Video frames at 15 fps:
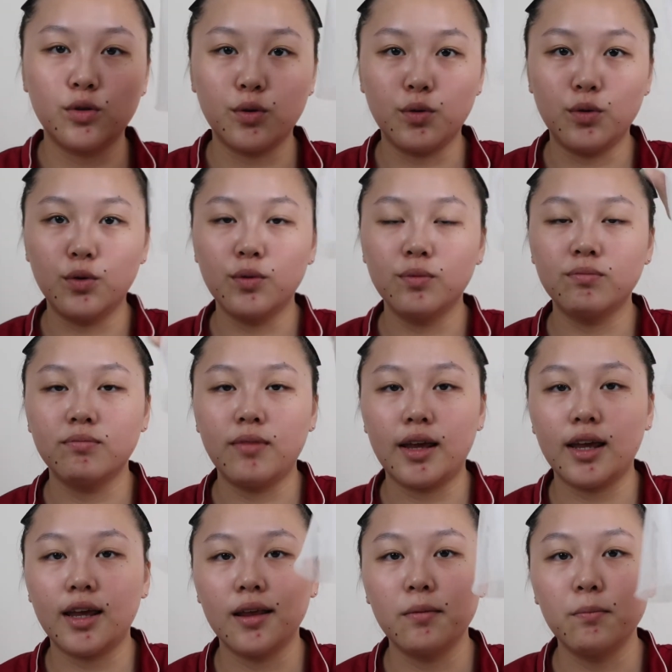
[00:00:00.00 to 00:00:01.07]
to
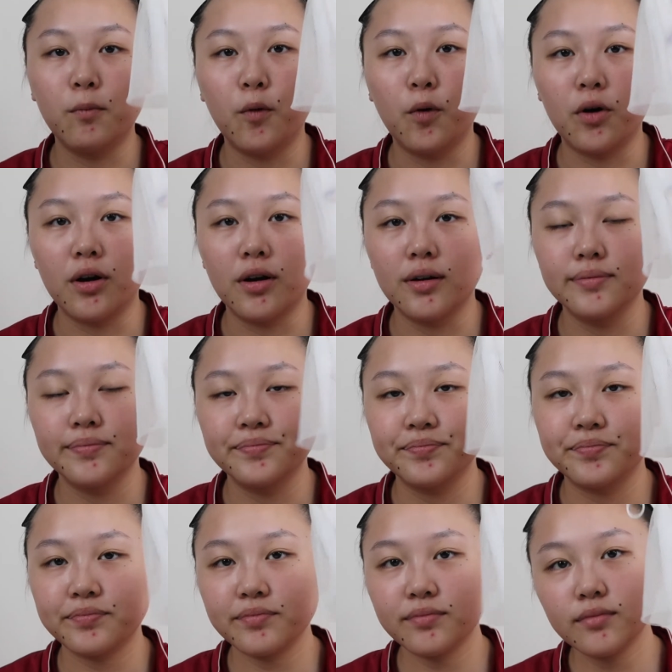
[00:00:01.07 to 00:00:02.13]
make it
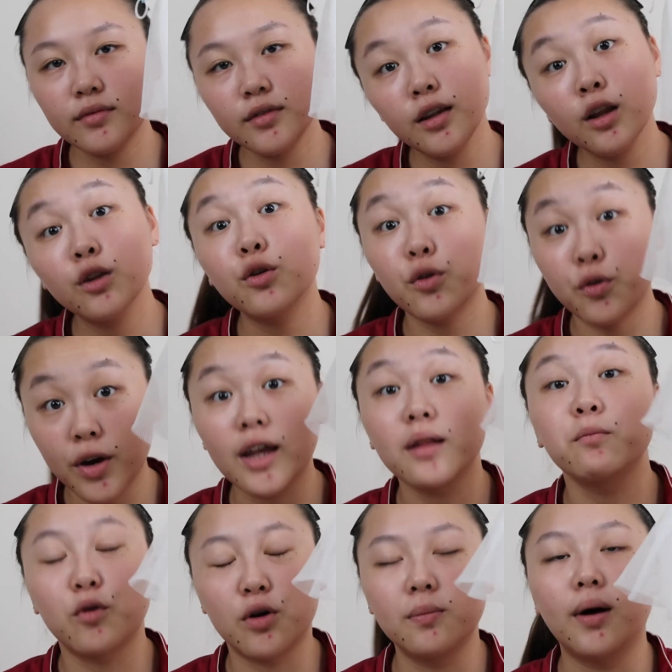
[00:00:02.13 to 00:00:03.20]
to create
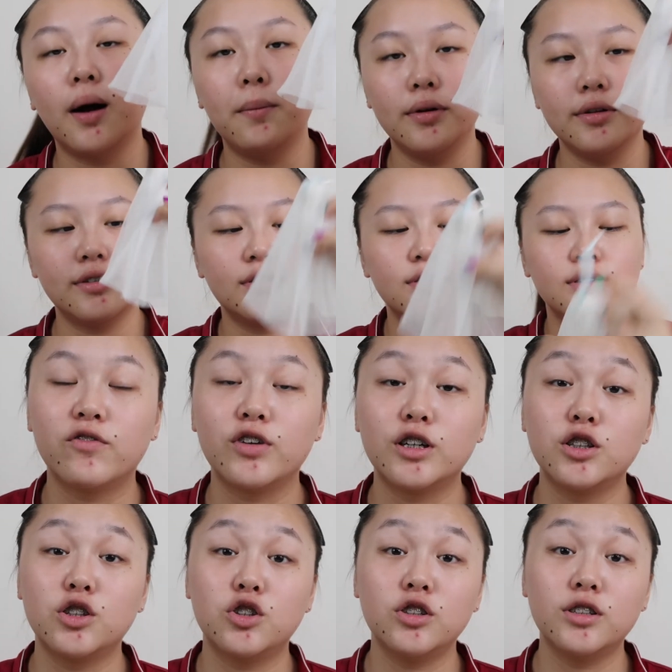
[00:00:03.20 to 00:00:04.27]
more bubbles for
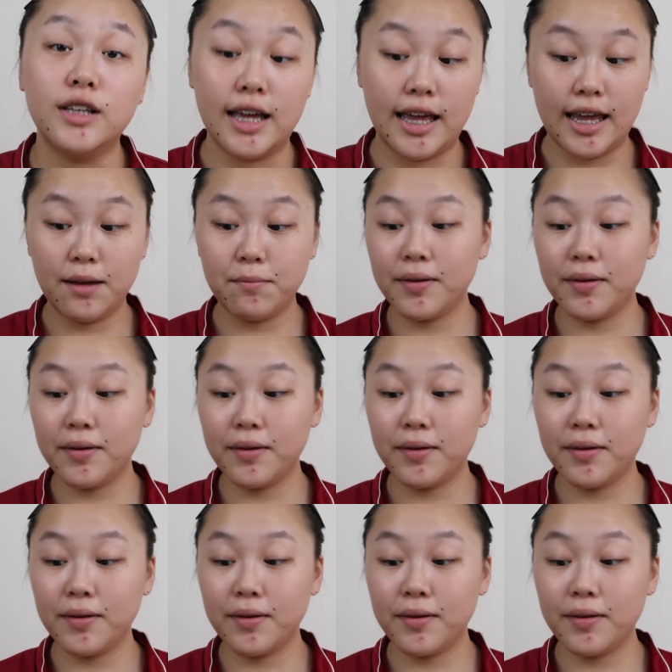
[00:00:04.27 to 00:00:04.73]
today,